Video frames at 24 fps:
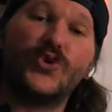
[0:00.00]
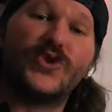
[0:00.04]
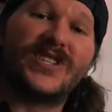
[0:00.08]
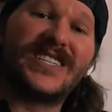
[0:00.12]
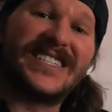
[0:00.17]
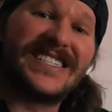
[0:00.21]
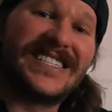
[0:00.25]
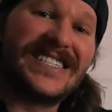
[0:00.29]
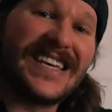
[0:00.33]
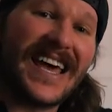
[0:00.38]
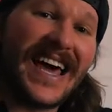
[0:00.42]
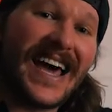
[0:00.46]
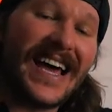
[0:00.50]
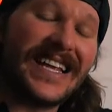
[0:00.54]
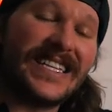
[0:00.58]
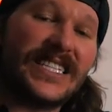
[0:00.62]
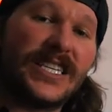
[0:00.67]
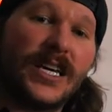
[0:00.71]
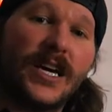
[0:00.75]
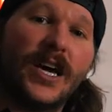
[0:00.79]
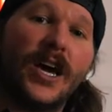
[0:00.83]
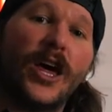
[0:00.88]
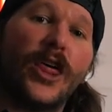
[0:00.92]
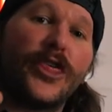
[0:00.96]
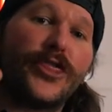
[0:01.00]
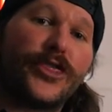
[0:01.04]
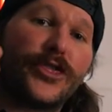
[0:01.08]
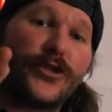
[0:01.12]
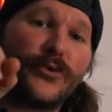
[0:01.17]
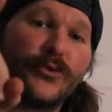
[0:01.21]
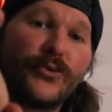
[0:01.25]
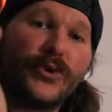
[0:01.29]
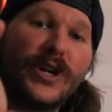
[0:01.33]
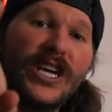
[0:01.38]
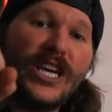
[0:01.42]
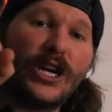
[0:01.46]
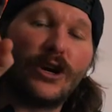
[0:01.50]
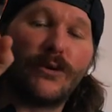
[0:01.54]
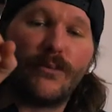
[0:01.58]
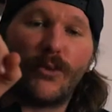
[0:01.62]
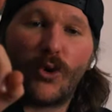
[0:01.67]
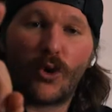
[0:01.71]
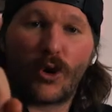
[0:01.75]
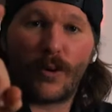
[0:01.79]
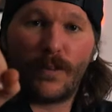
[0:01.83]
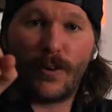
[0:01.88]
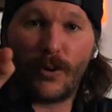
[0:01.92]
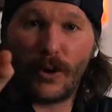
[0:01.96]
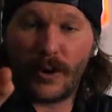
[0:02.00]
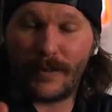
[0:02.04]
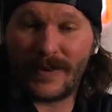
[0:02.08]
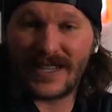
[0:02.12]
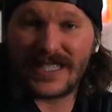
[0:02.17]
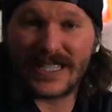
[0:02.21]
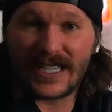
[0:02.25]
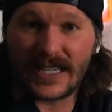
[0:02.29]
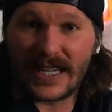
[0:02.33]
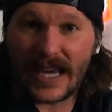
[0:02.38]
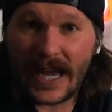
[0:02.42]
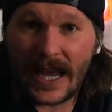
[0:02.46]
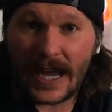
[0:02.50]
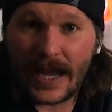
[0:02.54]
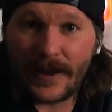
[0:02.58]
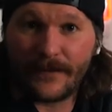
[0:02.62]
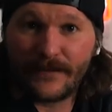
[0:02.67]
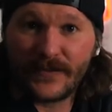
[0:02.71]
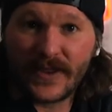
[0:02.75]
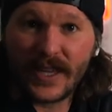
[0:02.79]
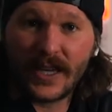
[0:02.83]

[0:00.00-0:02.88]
set three or more appointments a day